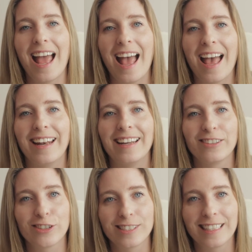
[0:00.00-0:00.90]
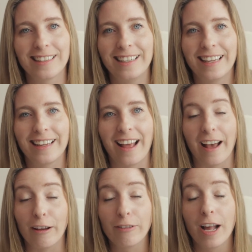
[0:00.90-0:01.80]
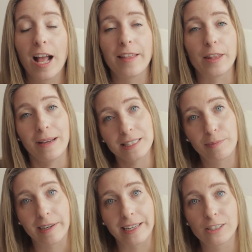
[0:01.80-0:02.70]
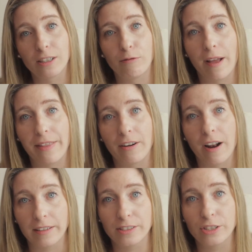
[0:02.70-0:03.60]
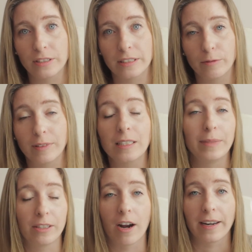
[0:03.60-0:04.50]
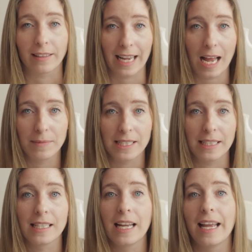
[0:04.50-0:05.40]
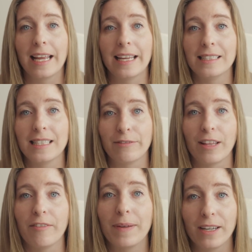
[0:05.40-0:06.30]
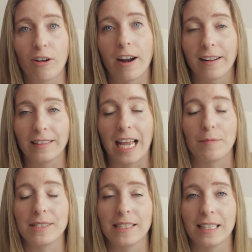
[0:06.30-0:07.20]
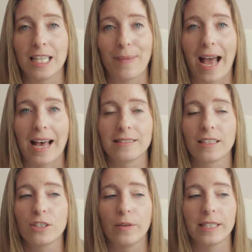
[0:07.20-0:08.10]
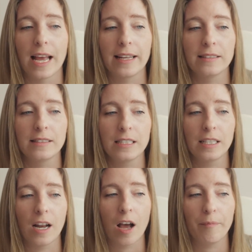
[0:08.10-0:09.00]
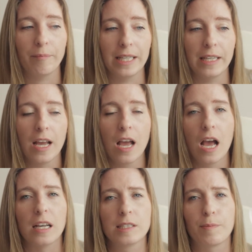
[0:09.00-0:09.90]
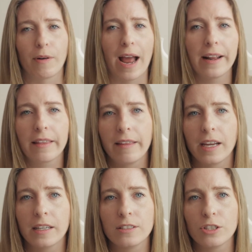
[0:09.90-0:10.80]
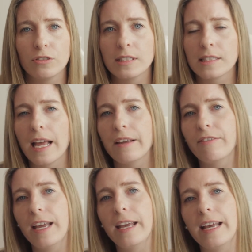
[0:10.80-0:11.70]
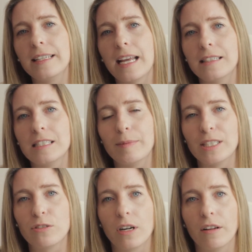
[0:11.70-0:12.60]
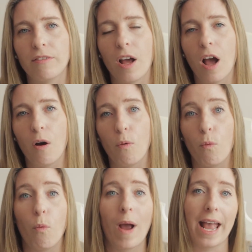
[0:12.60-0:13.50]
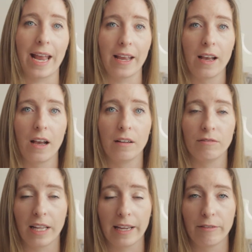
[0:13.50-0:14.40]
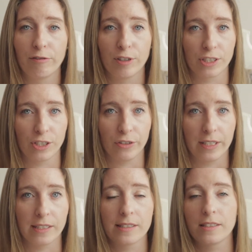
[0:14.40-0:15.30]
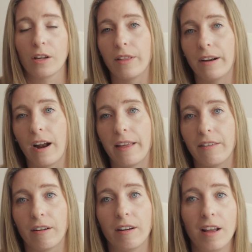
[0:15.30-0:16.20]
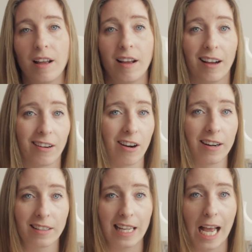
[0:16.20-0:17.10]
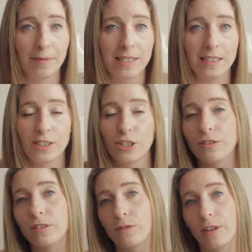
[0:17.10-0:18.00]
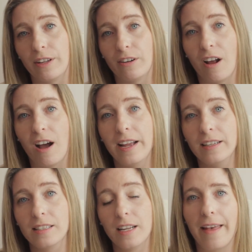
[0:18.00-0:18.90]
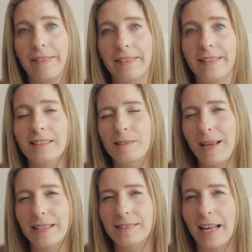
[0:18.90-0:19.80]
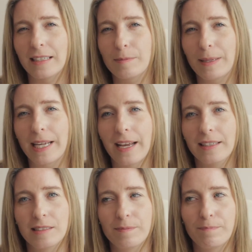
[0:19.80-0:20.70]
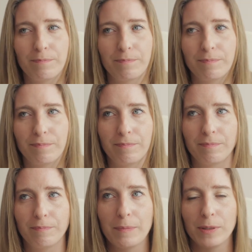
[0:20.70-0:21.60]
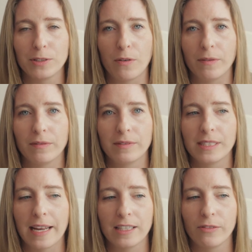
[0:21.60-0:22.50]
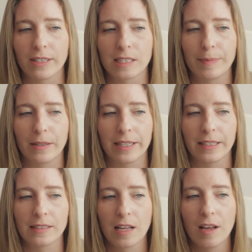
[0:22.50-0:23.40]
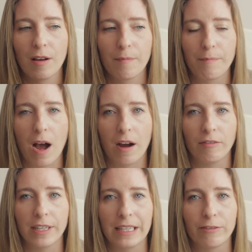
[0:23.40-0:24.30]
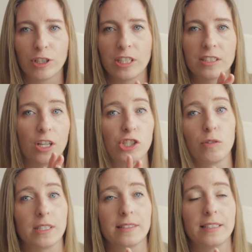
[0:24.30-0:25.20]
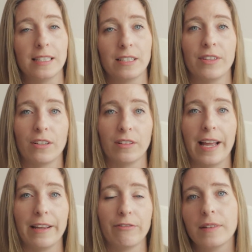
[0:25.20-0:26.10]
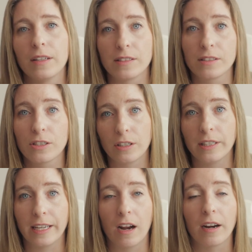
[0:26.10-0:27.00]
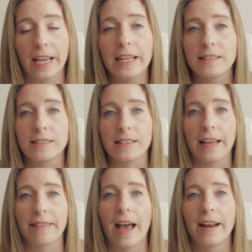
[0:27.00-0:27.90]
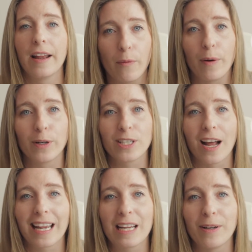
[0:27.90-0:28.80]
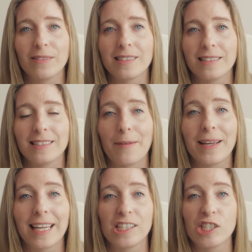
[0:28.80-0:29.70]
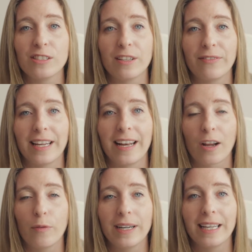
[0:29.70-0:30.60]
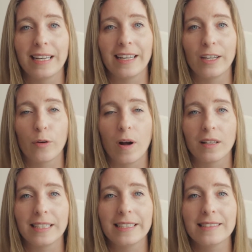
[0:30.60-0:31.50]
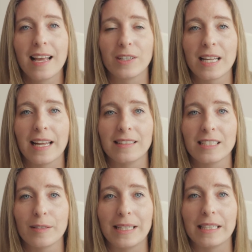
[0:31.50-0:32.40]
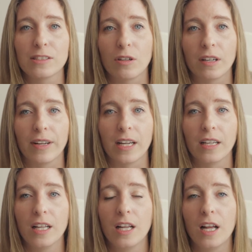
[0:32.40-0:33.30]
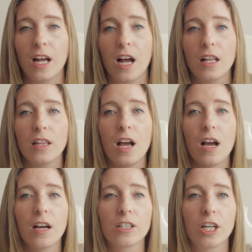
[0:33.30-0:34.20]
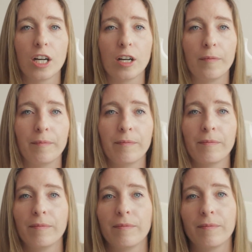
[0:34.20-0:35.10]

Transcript: And interestingly enough, the best predictor of whether or not a student will be chronically absent is if they've been chronically absent in the past. So it tends to not be a sporadic thing in a student's life, it tends to be sort of a way of life for students. So they're either a chronically absent student or they're not. And this makes sense because People don't tend to experience poverty for just a short stint of their life. There certainly are cases like that, but when we're talking about systemic issues of inequity and inequalities, there tends to be sort of a, a long-term